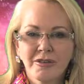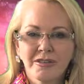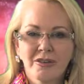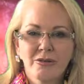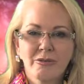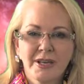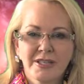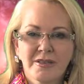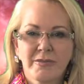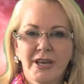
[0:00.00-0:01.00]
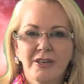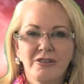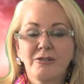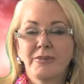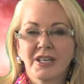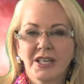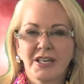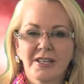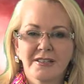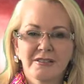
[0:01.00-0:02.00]
is always about new
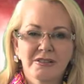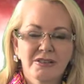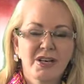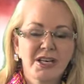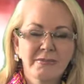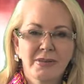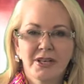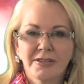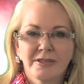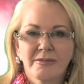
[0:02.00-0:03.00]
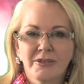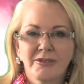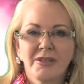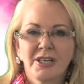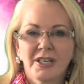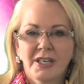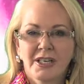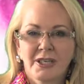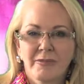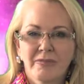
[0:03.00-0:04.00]
beginnings, so it's quite possible.
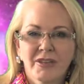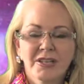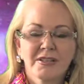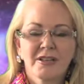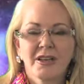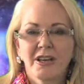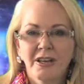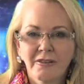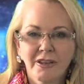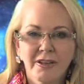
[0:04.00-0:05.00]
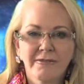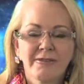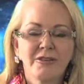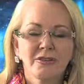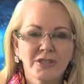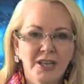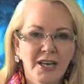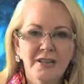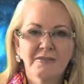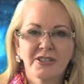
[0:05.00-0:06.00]
Um, there's a, a, few
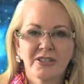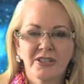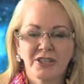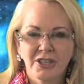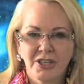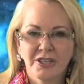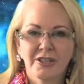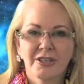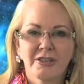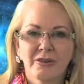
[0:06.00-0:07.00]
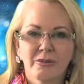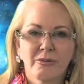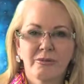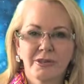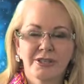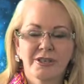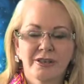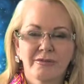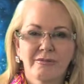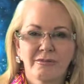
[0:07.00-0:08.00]
times in the year which
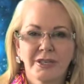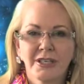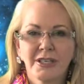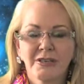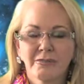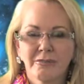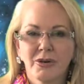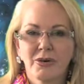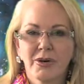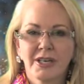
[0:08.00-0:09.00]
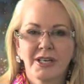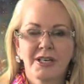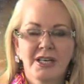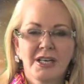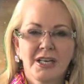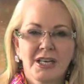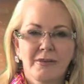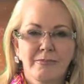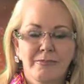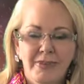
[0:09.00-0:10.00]
are really more uh,
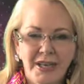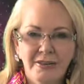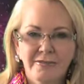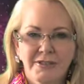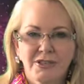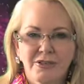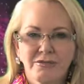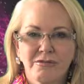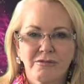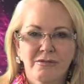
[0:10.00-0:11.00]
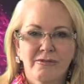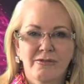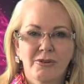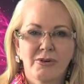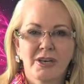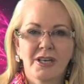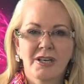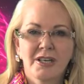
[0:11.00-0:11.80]
beneficial for